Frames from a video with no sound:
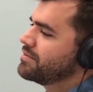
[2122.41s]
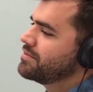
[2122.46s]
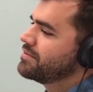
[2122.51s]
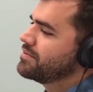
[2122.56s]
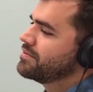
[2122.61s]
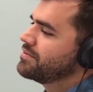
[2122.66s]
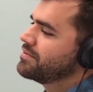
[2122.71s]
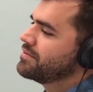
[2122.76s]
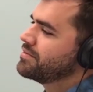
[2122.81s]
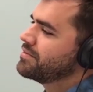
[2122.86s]

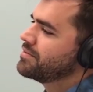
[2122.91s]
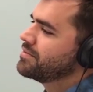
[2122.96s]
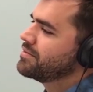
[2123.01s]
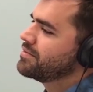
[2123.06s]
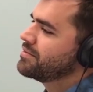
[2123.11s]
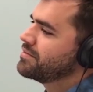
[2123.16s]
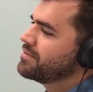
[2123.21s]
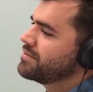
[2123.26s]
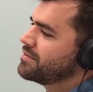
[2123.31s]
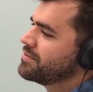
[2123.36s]

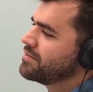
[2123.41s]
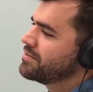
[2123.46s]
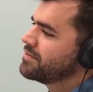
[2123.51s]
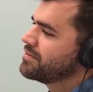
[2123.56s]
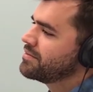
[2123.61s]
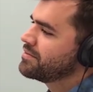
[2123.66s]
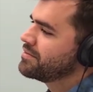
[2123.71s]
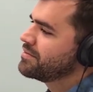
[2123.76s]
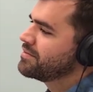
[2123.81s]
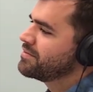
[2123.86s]

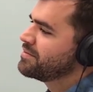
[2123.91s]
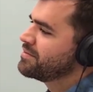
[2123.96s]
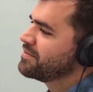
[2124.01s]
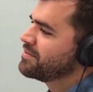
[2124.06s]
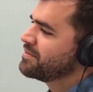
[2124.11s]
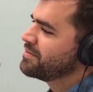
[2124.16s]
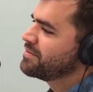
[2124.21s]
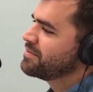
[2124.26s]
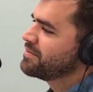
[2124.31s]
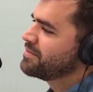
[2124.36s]

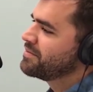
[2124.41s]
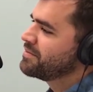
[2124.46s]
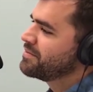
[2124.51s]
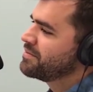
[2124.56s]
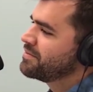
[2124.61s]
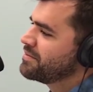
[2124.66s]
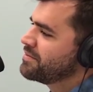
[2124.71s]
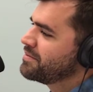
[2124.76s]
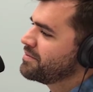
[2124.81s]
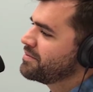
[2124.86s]

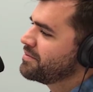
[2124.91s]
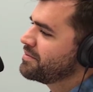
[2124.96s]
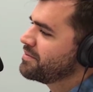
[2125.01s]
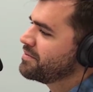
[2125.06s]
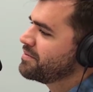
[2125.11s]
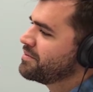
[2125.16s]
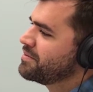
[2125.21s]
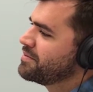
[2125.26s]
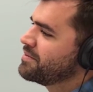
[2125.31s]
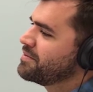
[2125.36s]

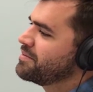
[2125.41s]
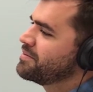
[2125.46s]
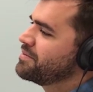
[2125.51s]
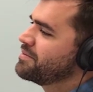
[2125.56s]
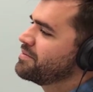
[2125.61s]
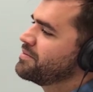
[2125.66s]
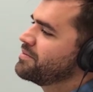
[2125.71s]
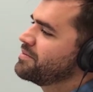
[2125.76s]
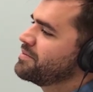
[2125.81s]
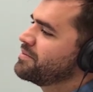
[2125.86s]

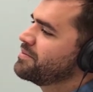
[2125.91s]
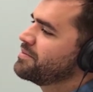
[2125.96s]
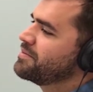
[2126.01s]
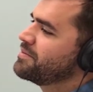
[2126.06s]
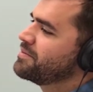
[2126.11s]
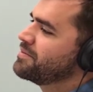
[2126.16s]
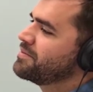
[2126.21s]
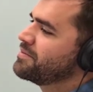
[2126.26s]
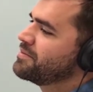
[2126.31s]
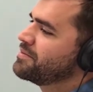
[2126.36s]

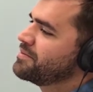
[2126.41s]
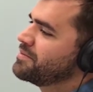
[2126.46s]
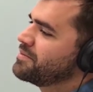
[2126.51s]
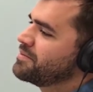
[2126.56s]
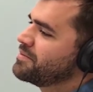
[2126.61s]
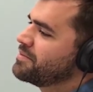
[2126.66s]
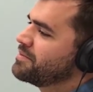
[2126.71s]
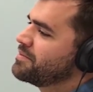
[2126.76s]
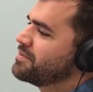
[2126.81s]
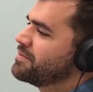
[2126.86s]

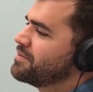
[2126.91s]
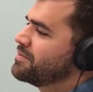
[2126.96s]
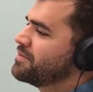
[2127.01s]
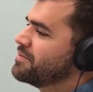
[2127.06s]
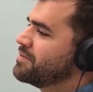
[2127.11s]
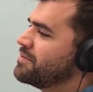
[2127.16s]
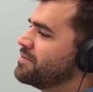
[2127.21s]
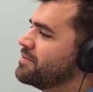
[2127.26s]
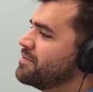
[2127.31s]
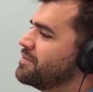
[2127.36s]

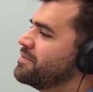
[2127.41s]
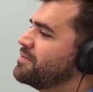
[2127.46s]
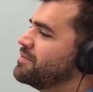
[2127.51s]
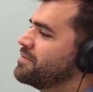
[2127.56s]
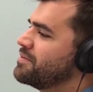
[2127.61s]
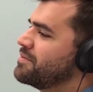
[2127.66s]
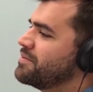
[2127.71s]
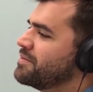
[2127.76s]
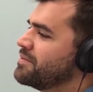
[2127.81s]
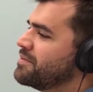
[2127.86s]

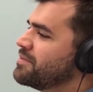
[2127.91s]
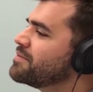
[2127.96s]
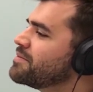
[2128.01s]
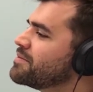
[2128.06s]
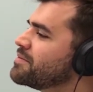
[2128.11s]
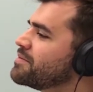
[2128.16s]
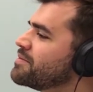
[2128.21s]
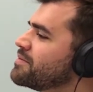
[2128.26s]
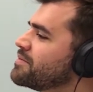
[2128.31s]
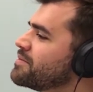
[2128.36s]

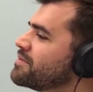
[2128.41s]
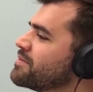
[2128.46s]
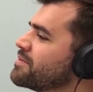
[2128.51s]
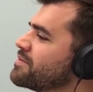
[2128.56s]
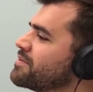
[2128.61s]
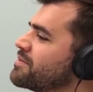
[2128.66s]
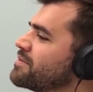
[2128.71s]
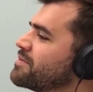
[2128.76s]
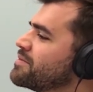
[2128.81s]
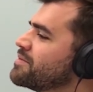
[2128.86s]

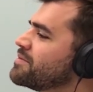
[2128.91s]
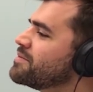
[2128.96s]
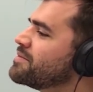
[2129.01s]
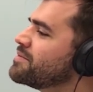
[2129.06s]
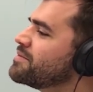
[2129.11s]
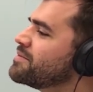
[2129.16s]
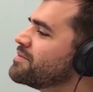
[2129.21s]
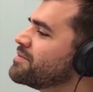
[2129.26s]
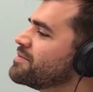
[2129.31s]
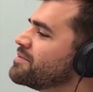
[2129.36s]

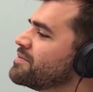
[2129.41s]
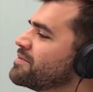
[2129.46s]
(silent)